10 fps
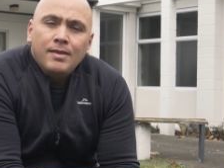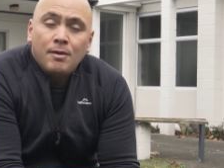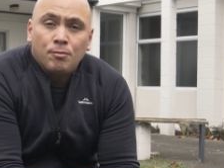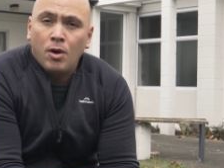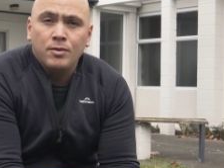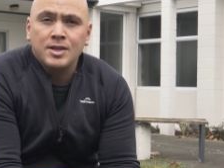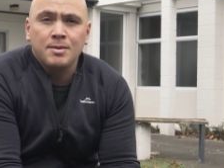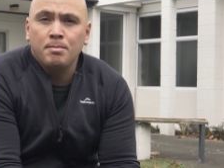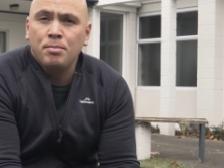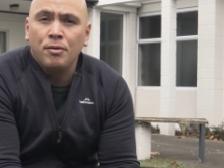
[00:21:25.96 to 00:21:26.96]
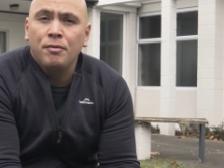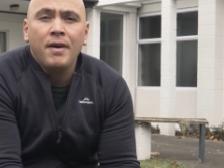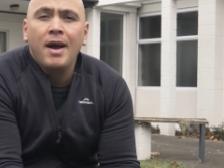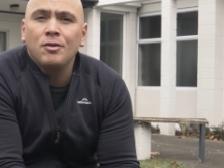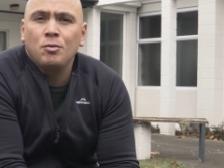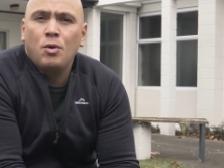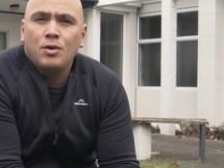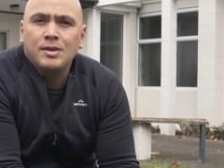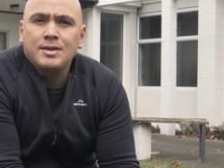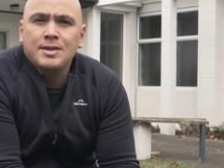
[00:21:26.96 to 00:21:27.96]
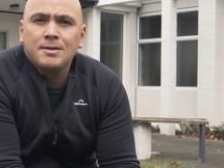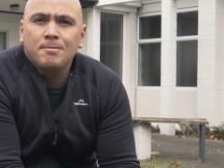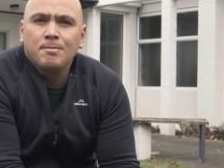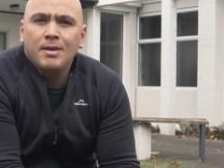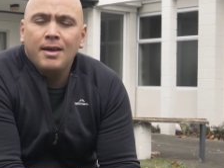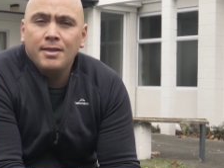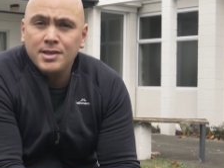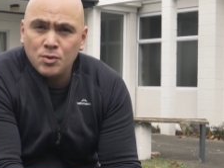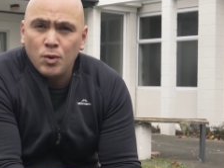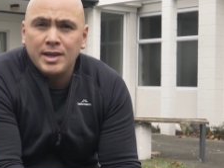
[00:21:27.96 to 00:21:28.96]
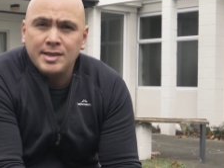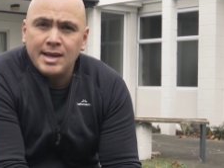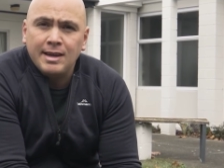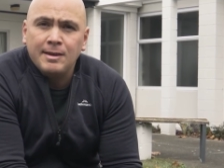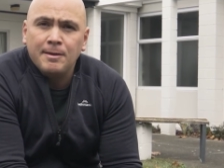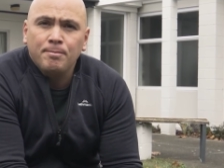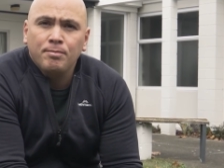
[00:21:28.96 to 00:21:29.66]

that wrote some profound words. This is what he said